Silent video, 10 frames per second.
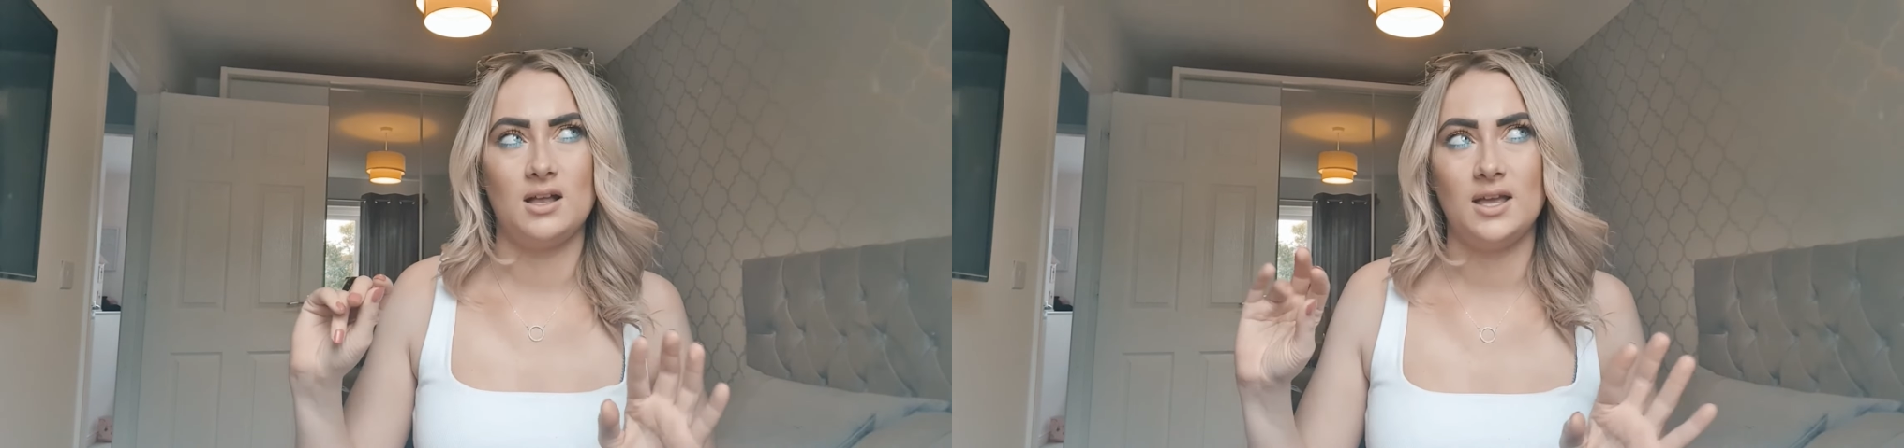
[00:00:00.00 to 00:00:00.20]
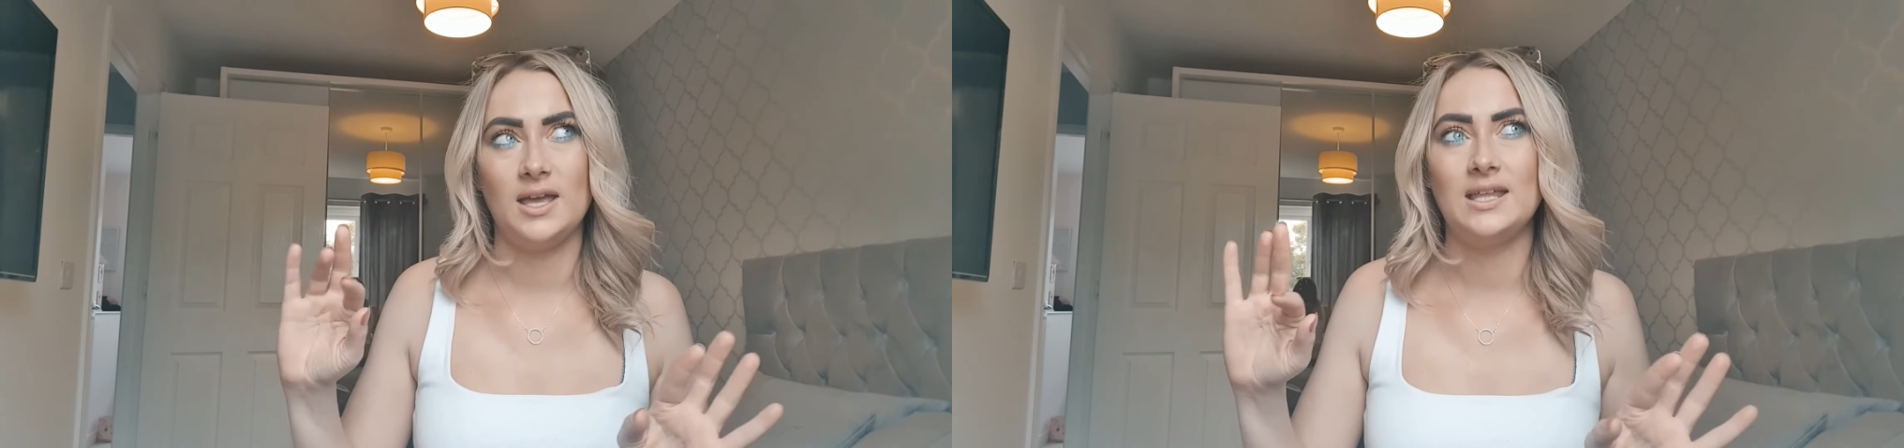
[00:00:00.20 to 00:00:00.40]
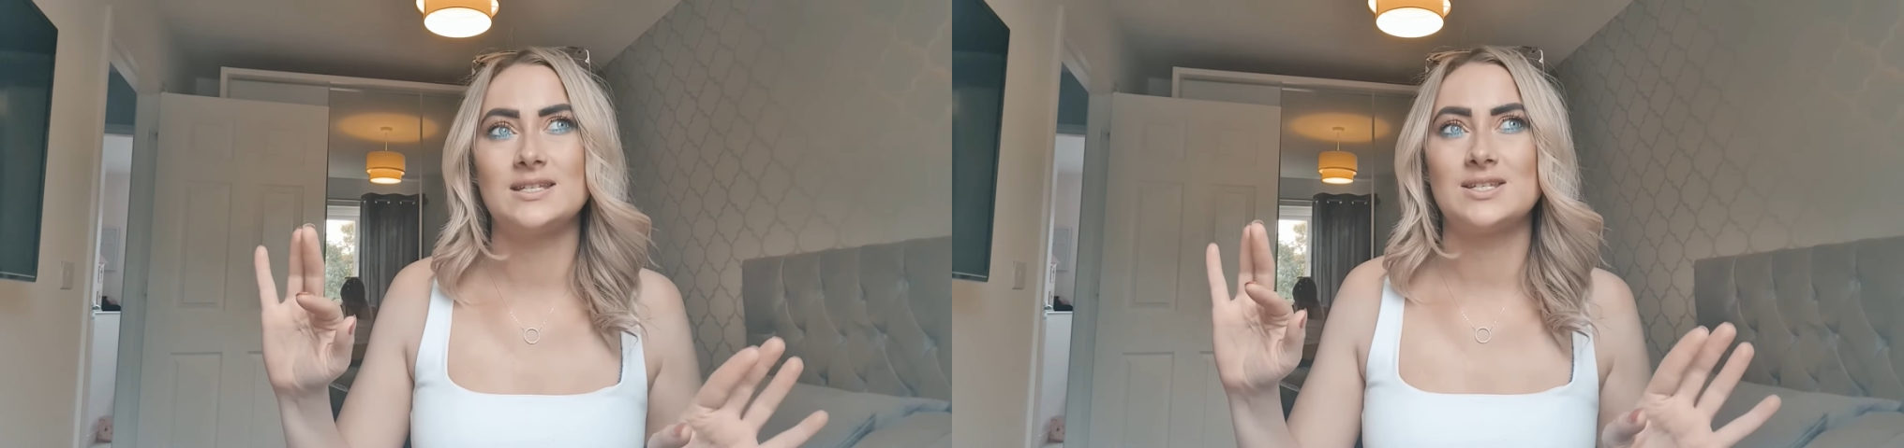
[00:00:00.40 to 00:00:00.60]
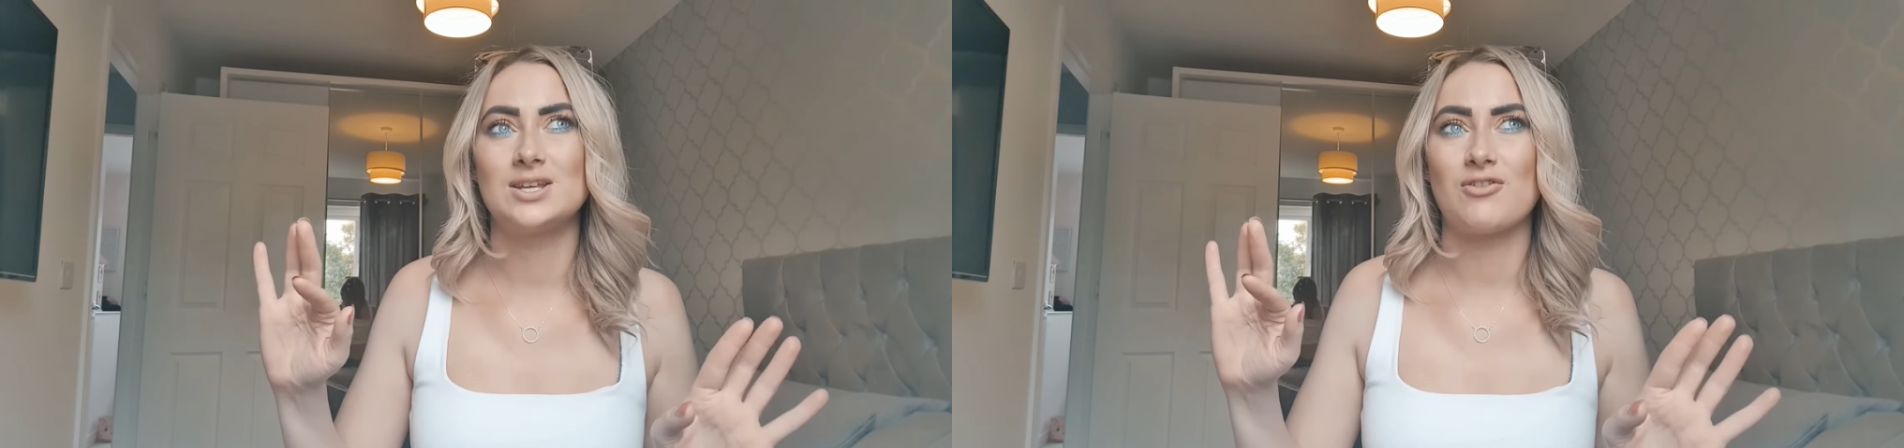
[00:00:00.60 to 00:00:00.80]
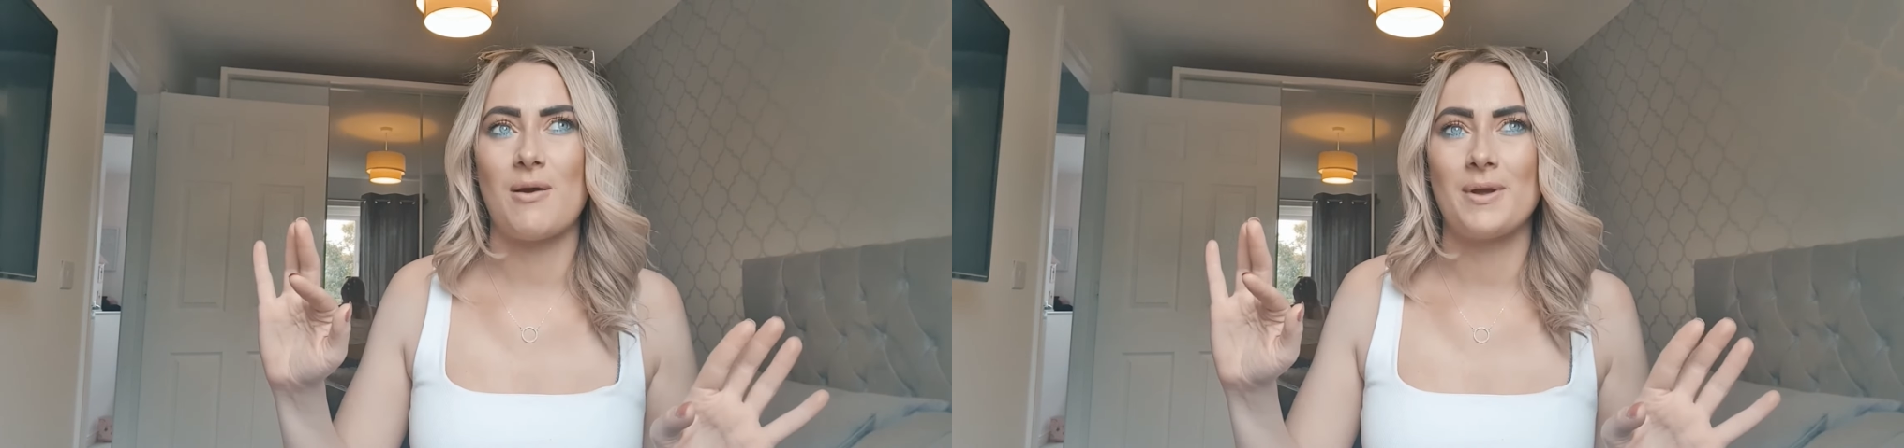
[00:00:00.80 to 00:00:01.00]

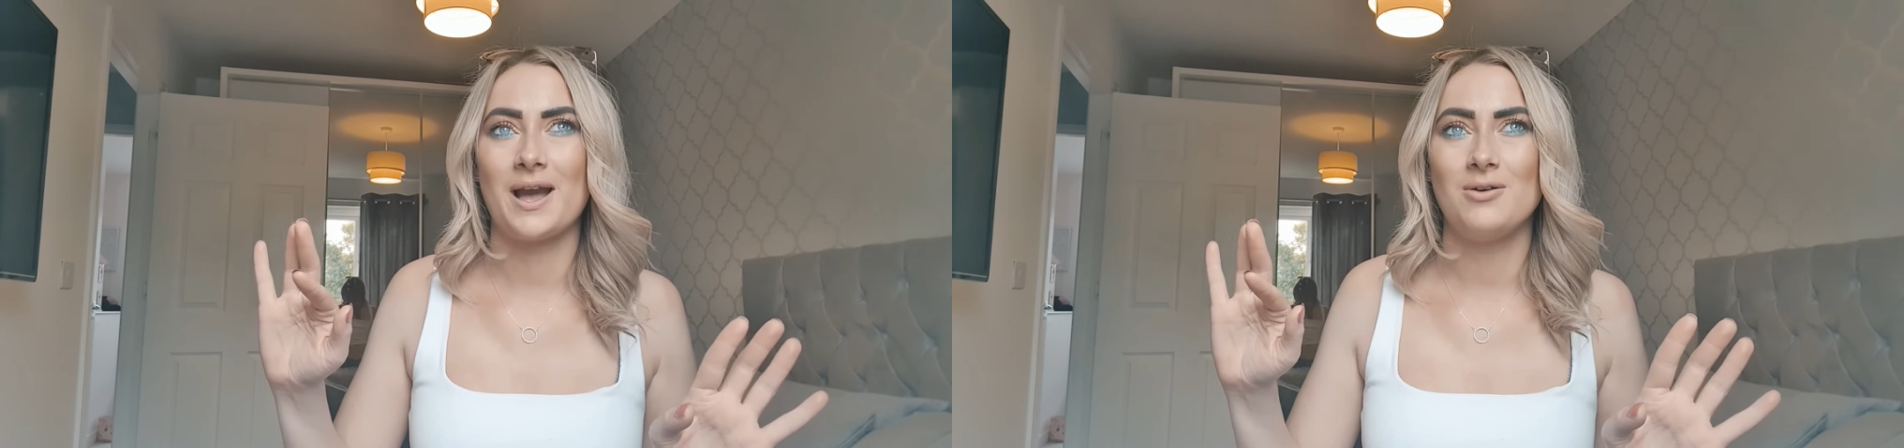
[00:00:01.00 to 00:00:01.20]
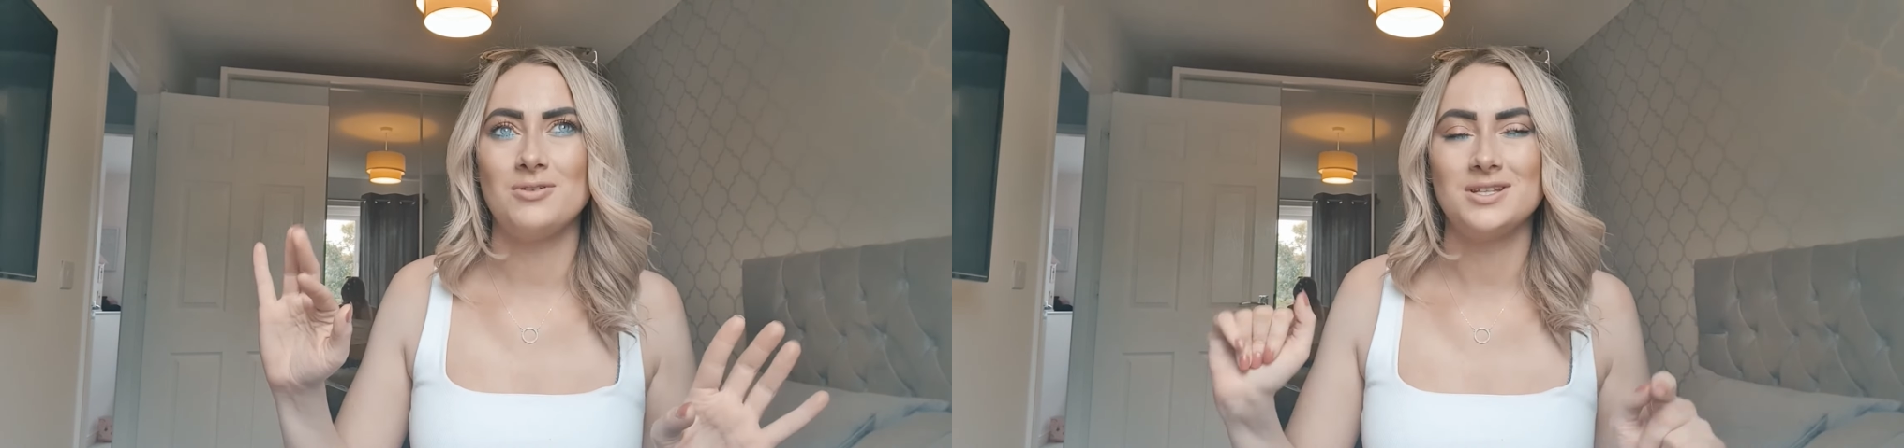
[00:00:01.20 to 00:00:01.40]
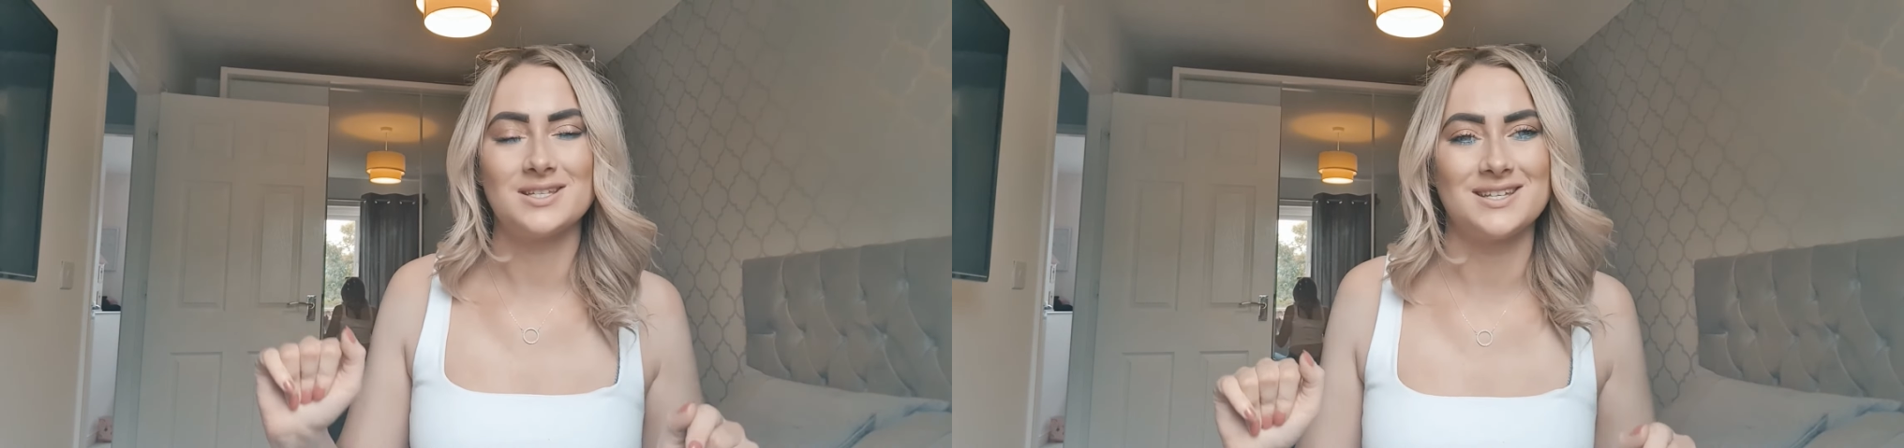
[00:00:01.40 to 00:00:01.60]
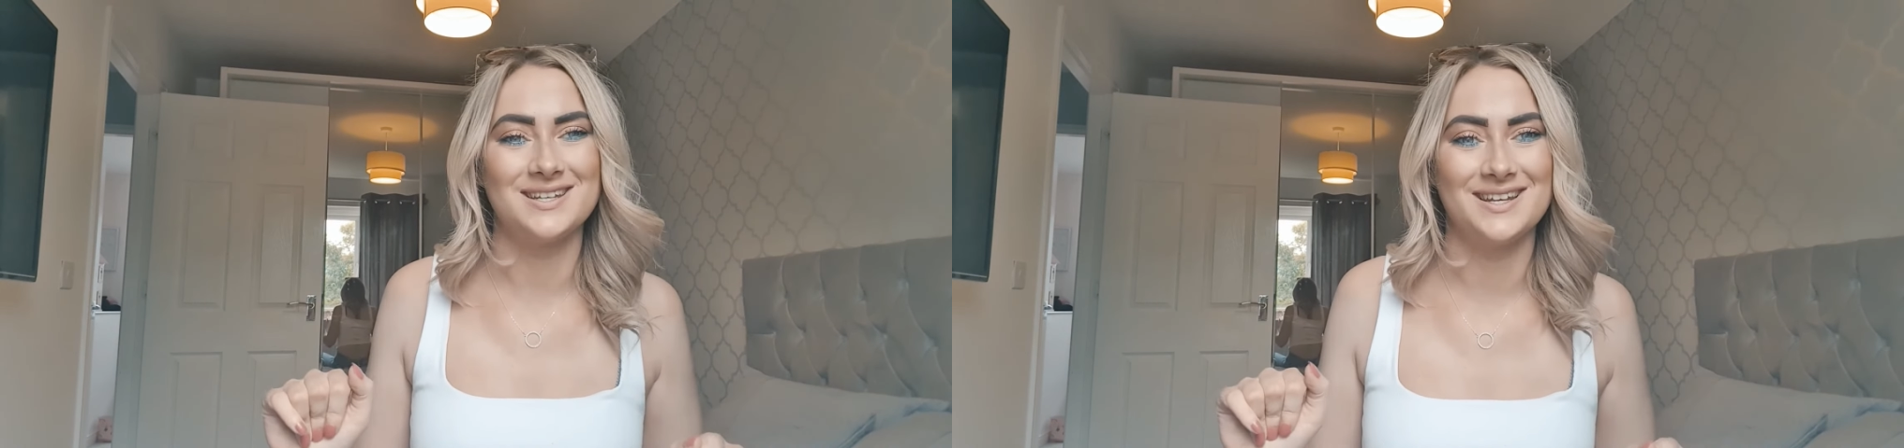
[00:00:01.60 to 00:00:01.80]
Instagram account